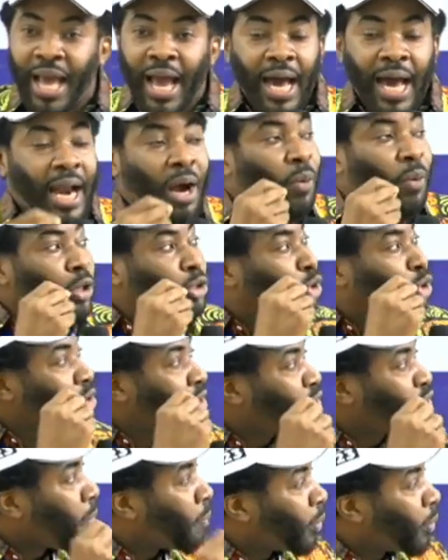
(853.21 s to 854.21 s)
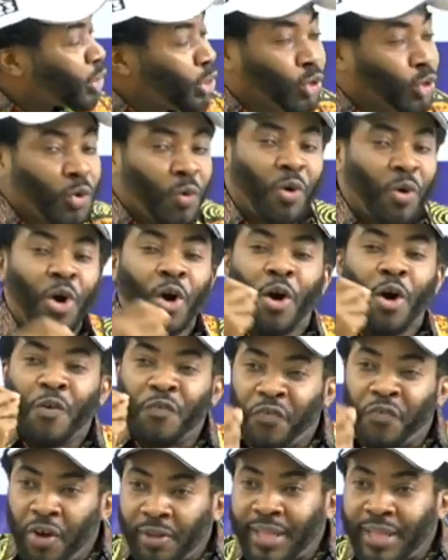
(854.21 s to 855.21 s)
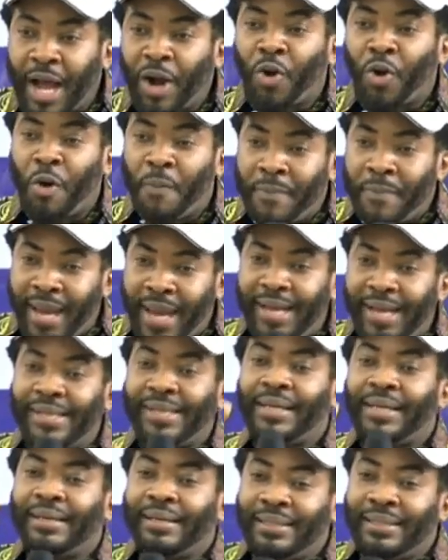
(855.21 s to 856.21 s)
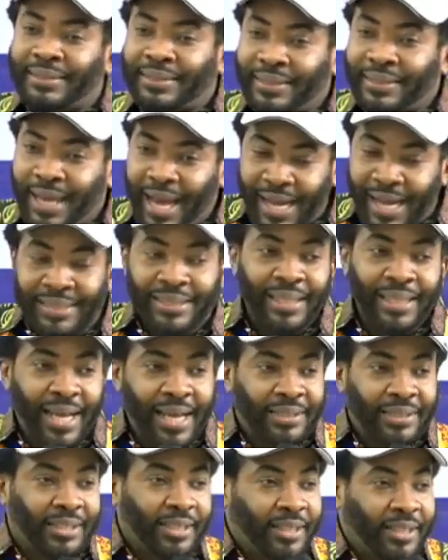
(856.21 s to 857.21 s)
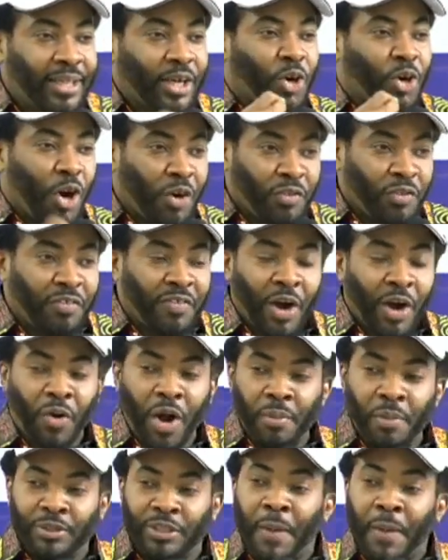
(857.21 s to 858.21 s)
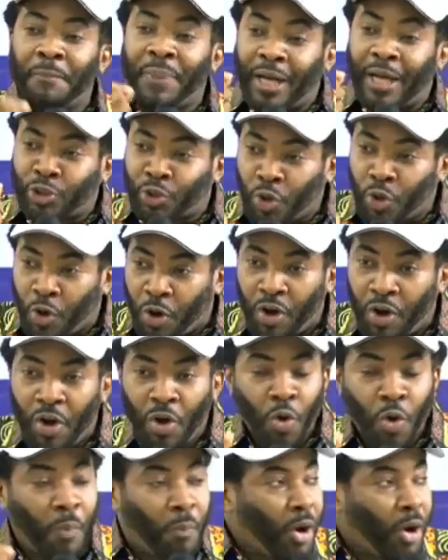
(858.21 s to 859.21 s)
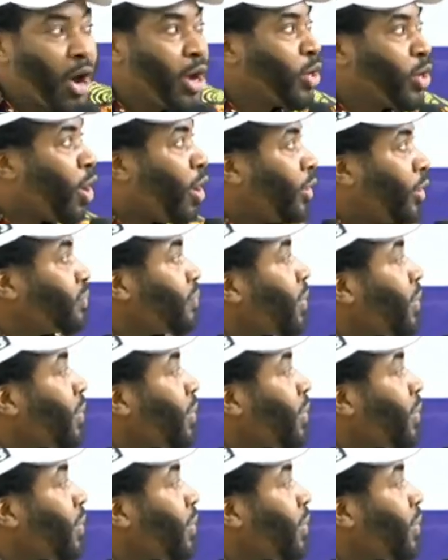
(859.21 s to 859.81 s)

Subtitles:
And I want to use the opportunity to further commend His Excellency, the Governor of Akwa Ibom, Pastor Umoindo,